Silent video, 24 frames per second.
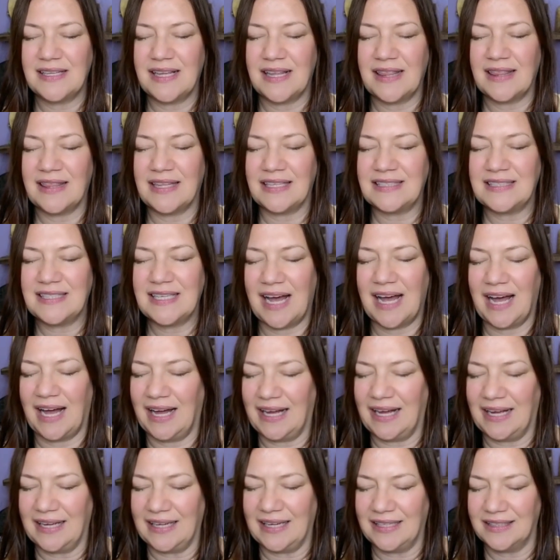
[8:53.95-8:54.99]
the
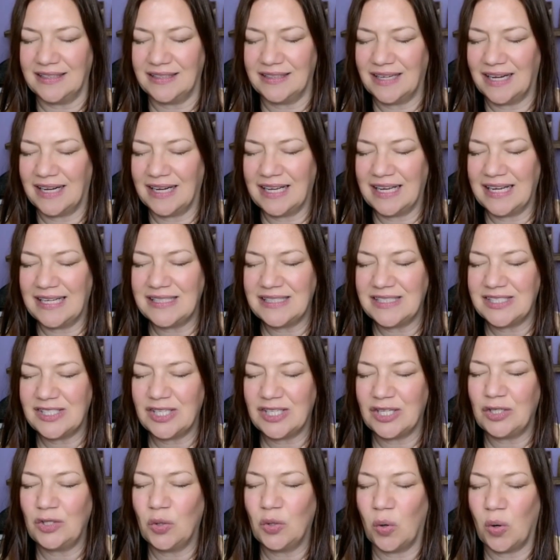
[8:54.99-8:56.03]
tide, against the
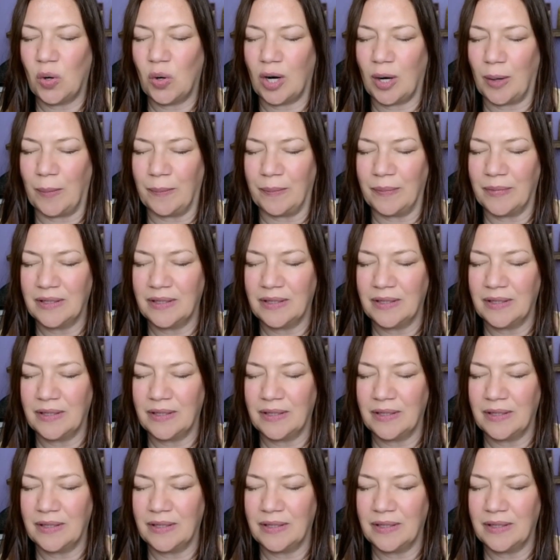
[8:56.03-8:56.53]
norm.